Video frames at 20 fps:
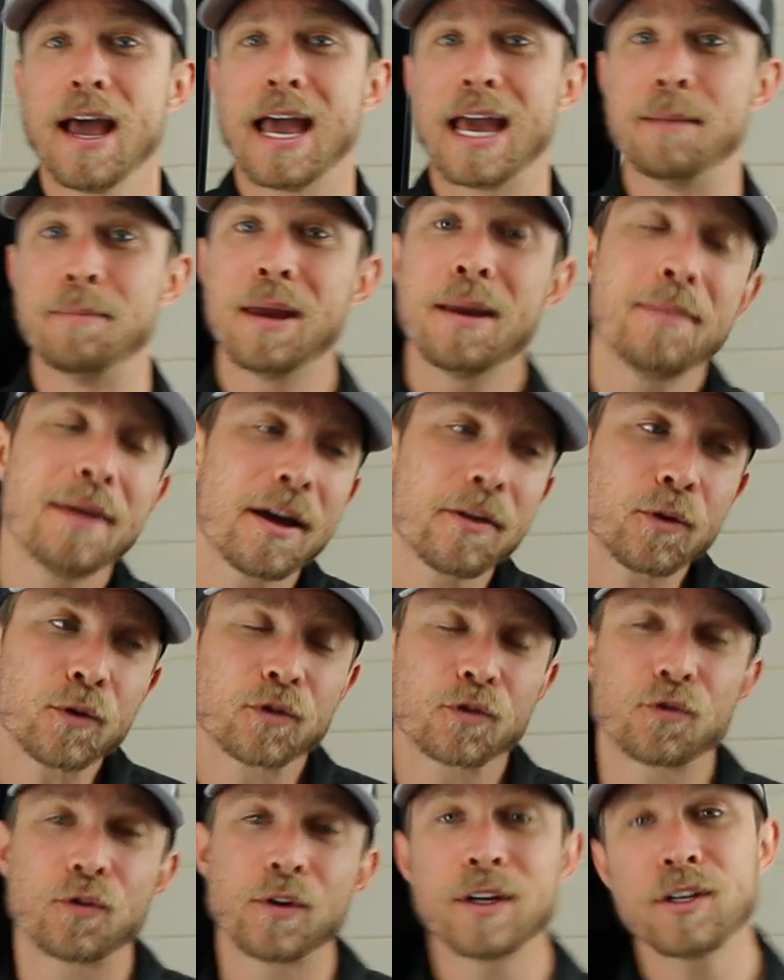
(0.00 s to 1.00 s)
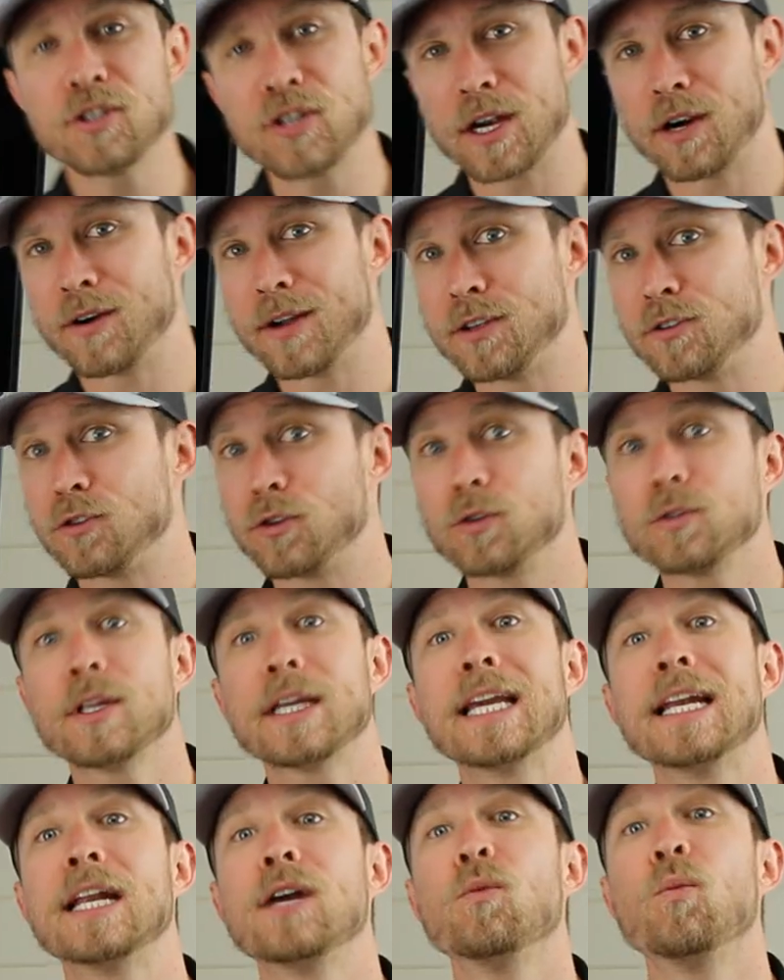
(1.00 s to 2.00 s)
And maybe in those fringe areas, you're only
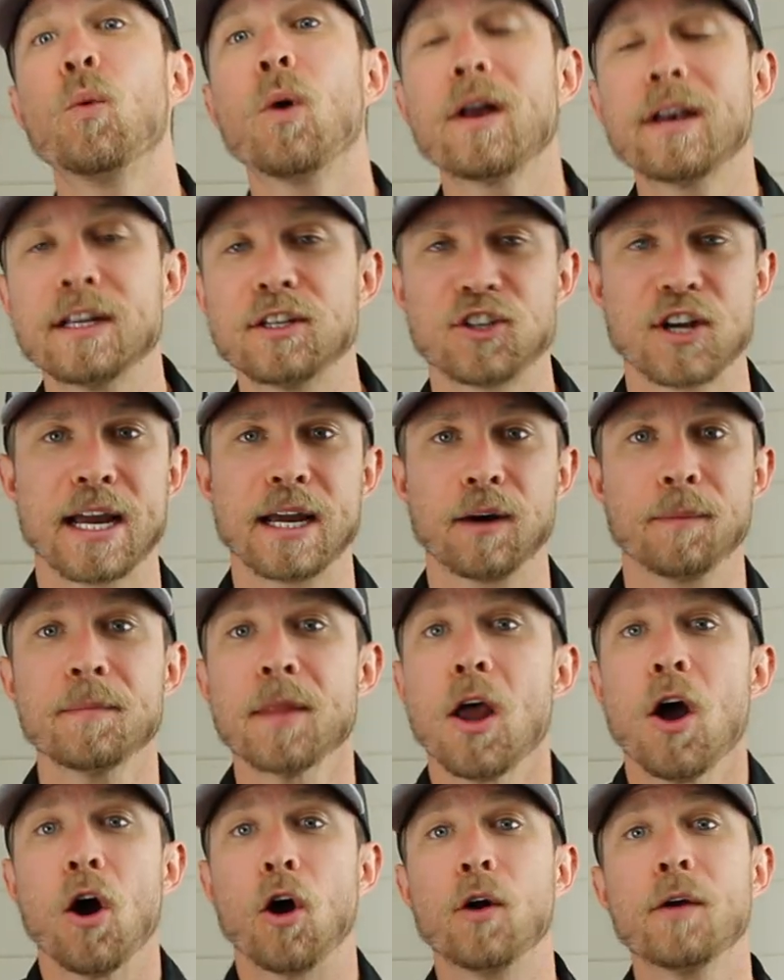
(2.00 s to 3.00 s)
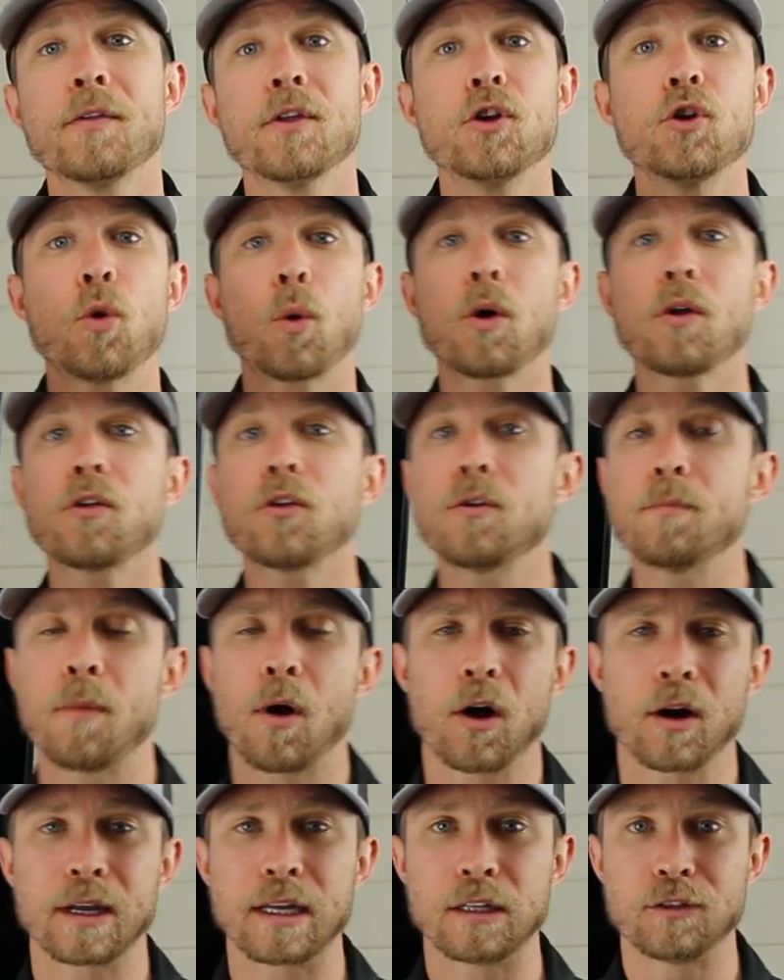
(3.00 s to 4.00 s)
getting one inch hail. Or in the northern
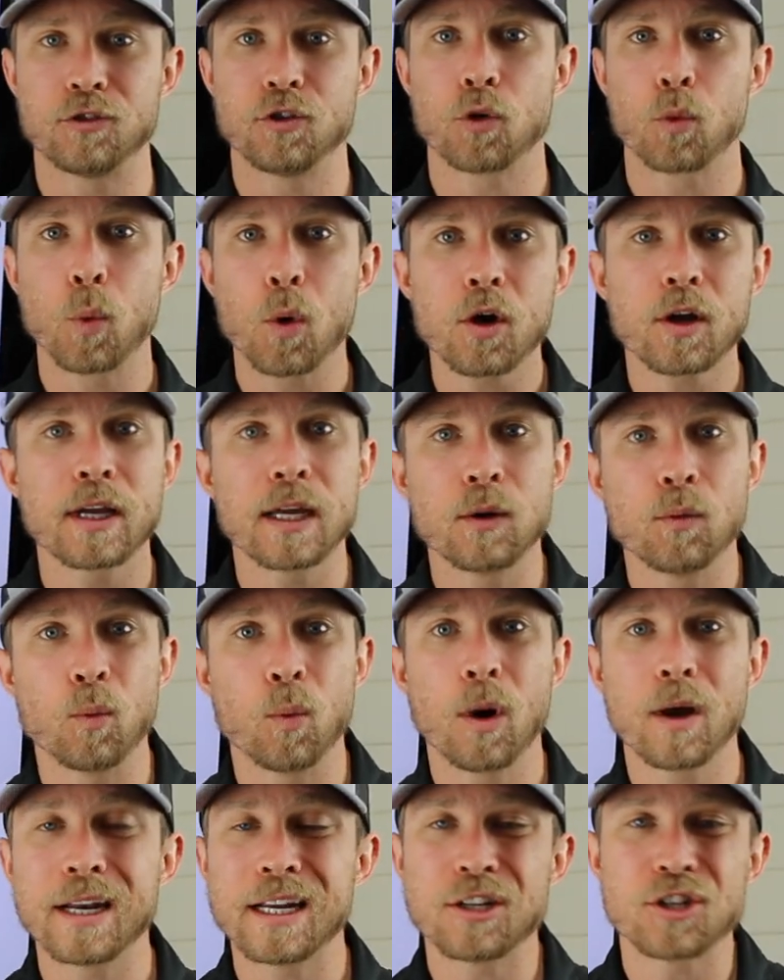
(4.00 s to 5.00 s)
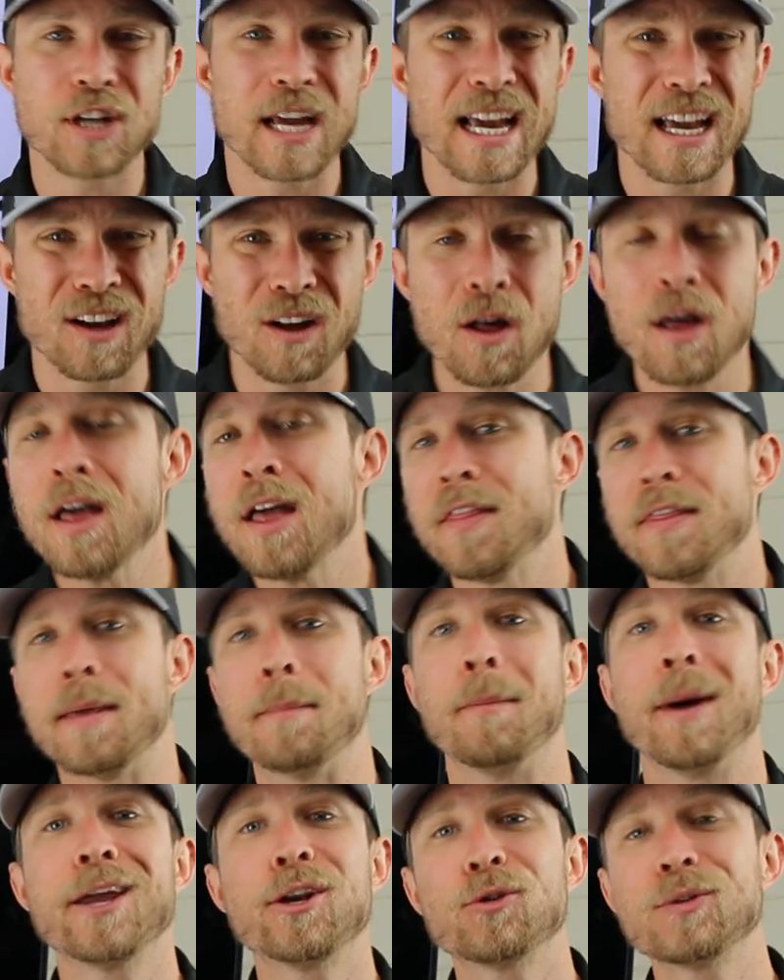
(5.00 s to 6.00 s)
markets, you're working one inch hail that
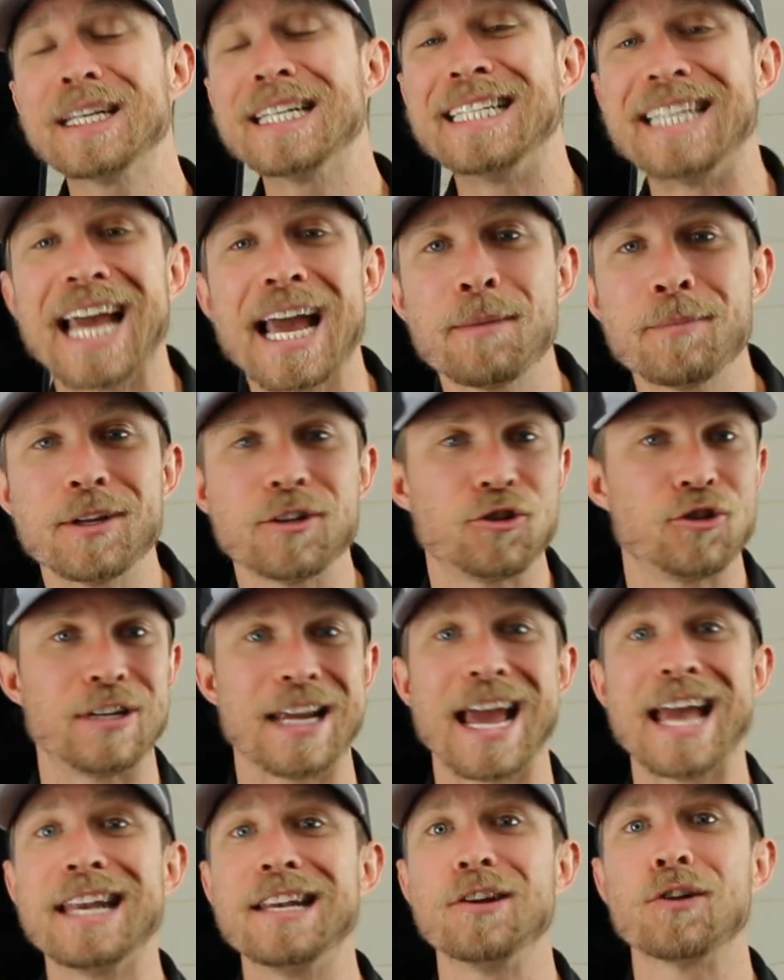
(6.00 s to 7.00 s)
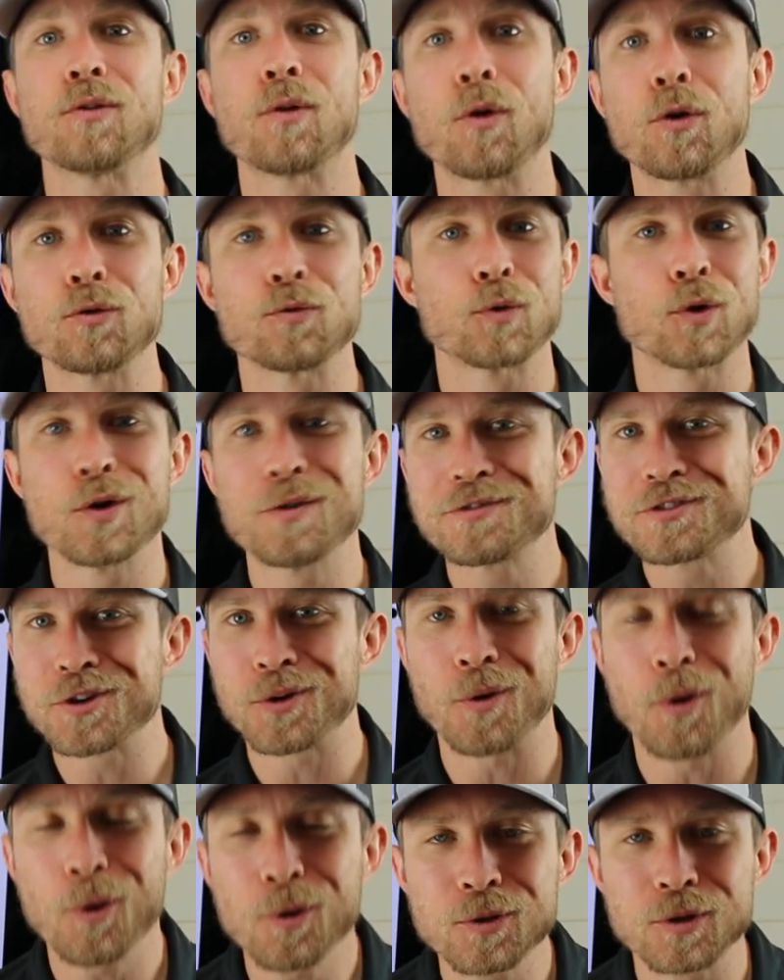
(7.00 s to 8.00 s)
might only damage ten year old roofs
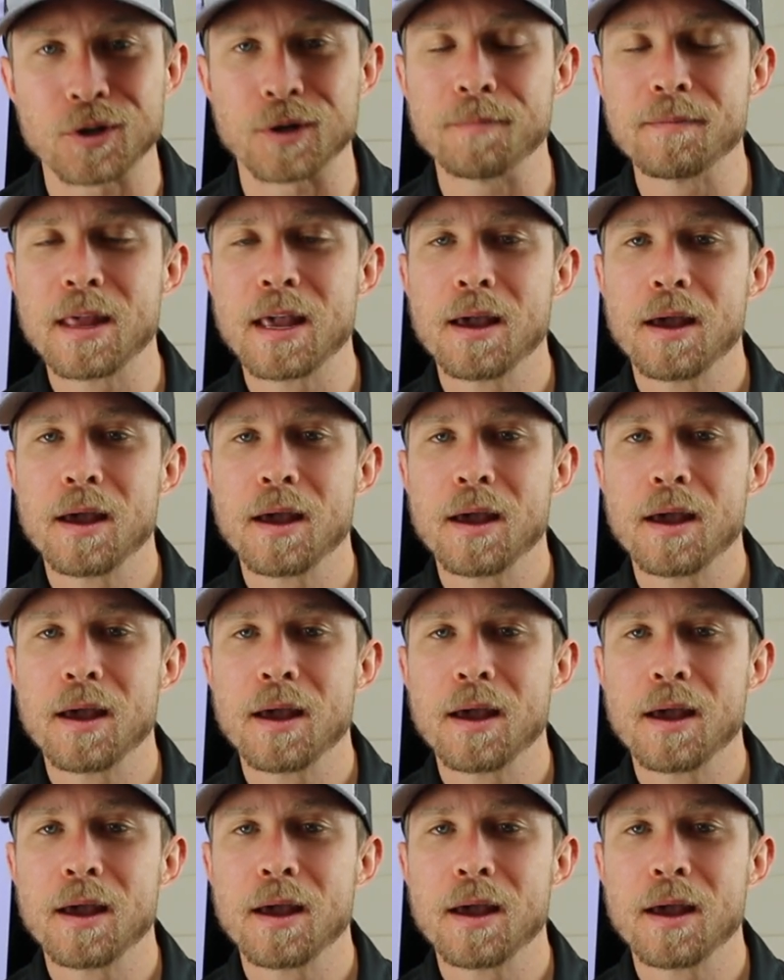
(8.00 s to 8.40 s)
or older.